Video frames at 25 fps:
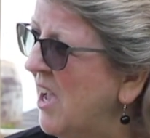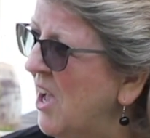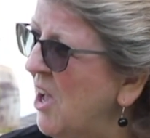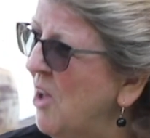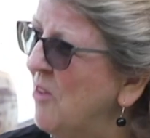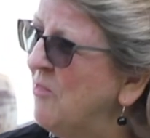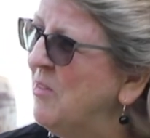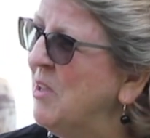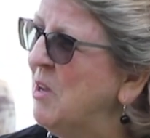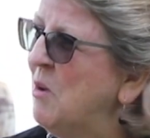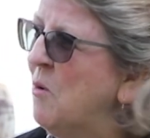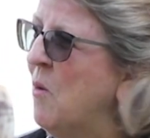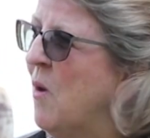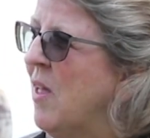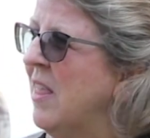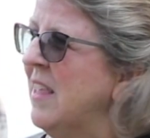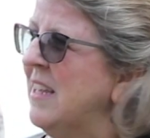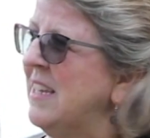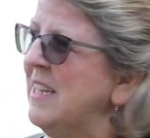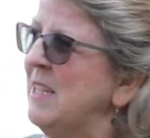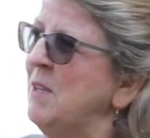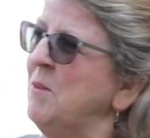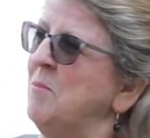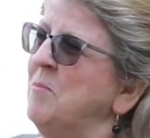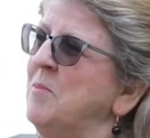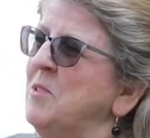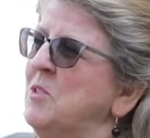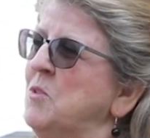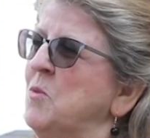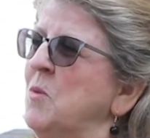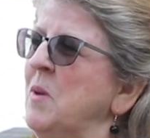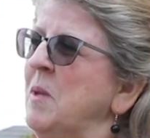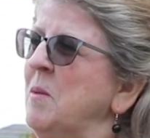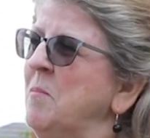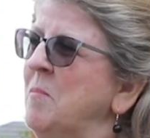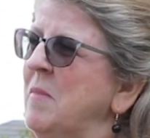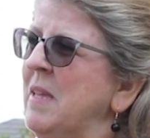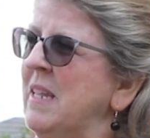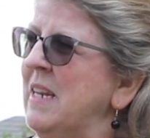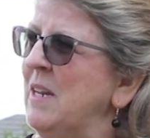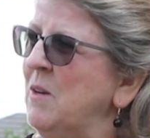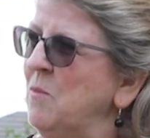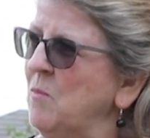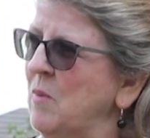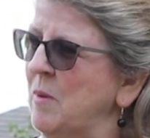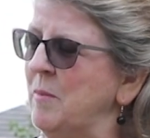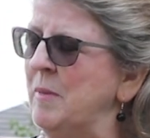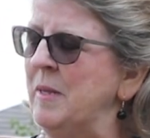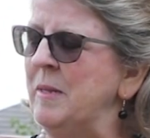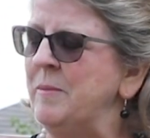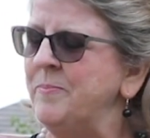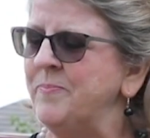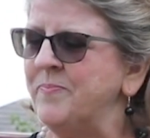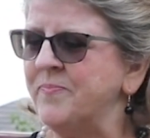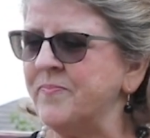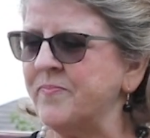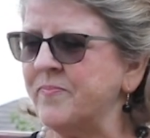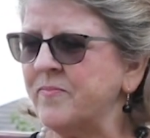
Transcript: of equality between men and women.